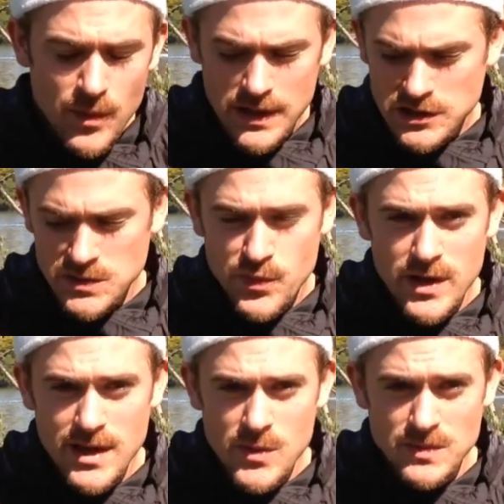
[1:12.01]
but they just
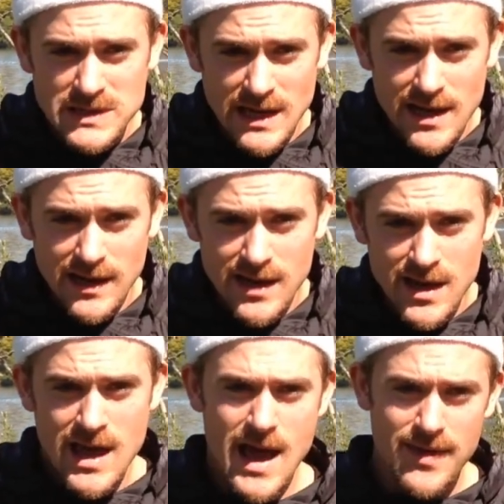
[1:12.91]
bring them up
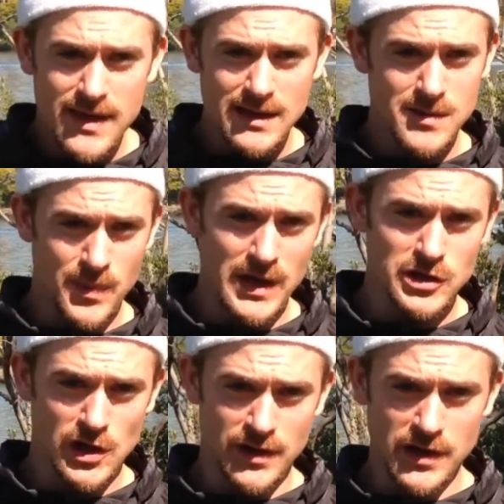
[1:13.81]
slightly, and that can
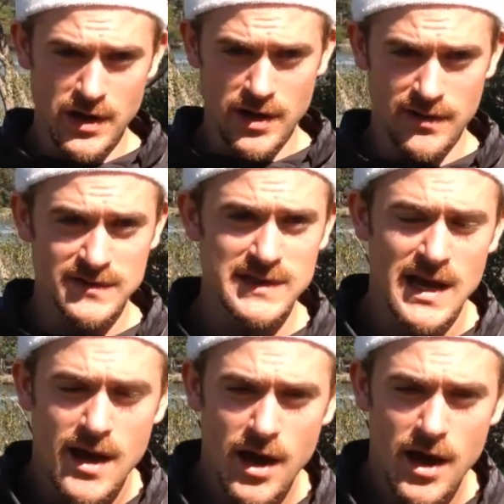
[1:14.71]
pinch on the nerves.